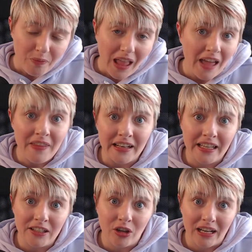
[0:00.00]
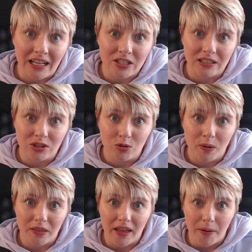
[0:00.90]
And then you can actually deal
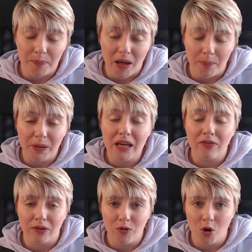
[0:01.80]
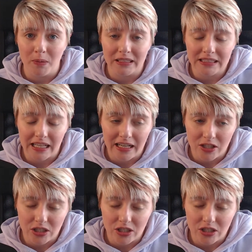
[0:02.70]
with that peak performance and